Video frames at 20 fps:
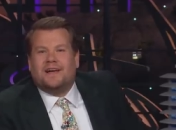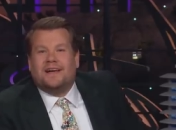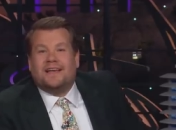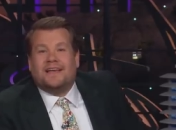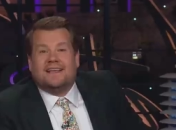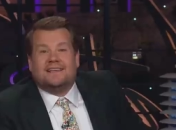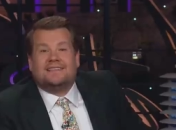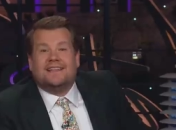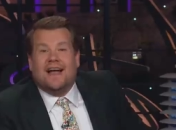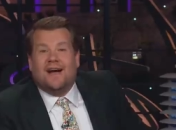I
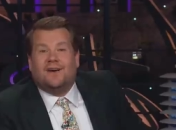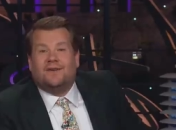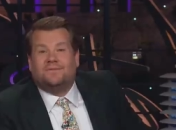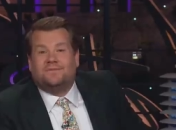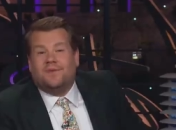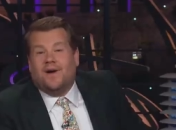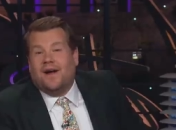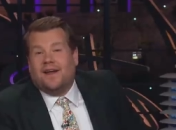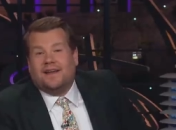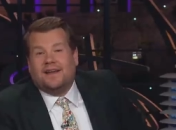guess
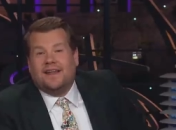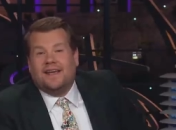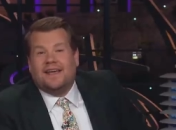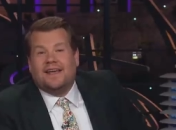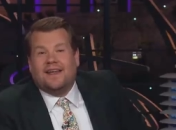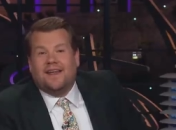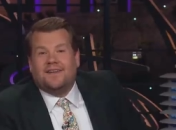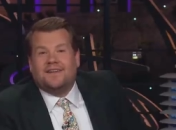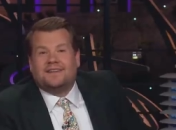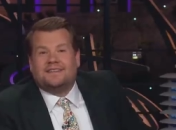now, finally,
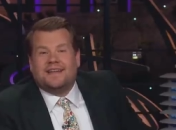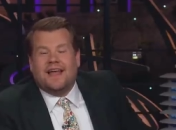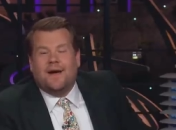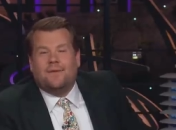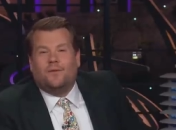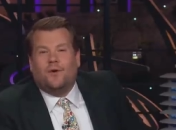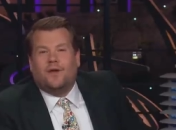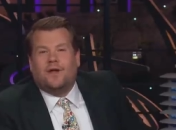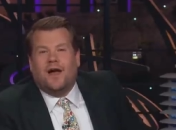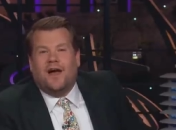he'll
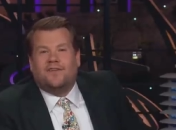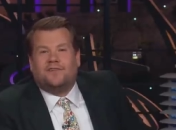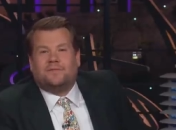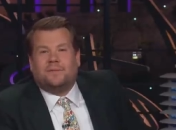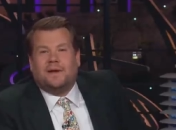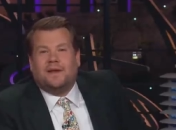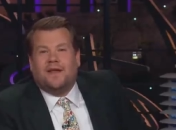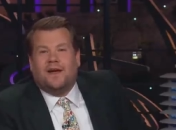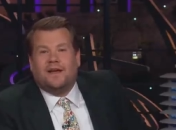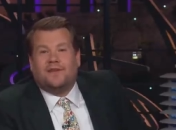understand what life's
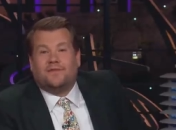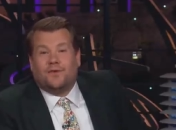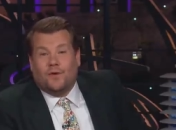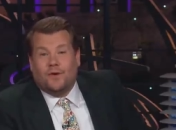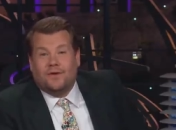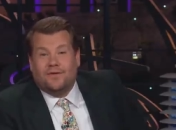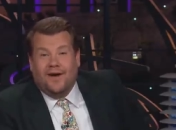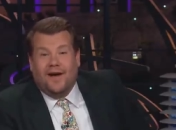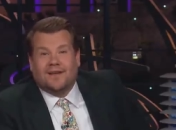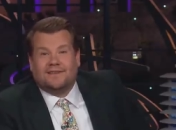been like for
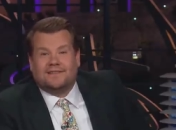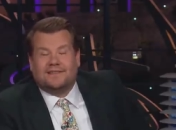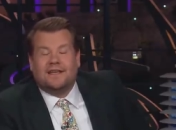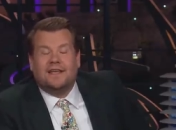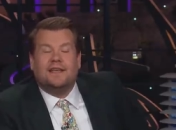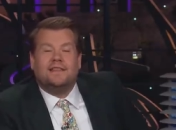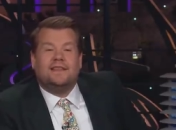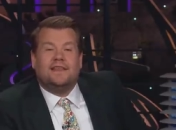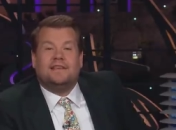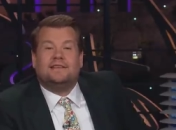all of us
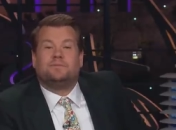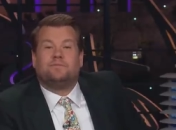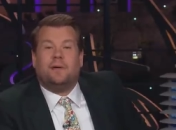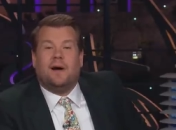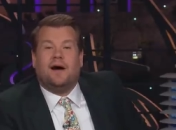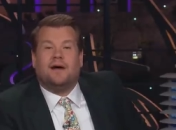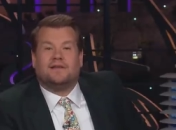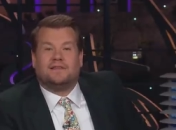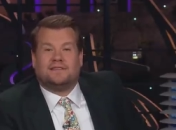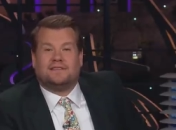these
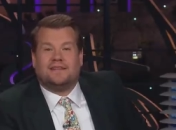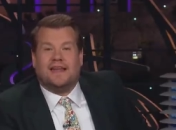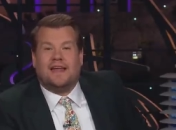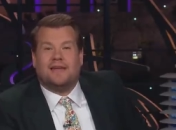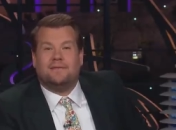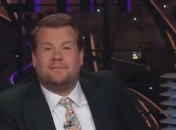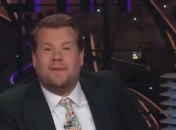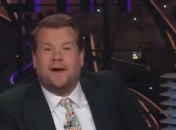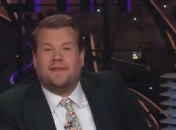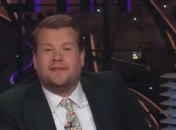past
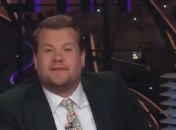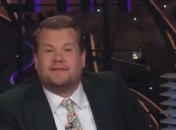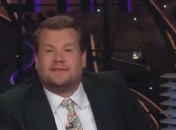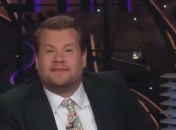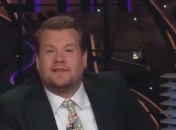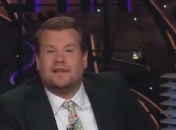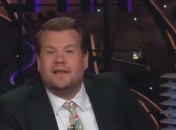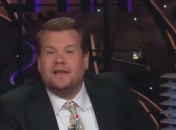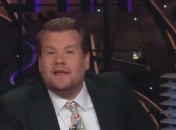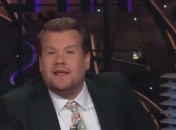10
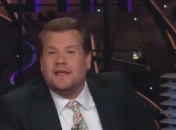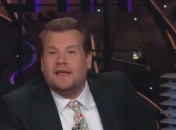months.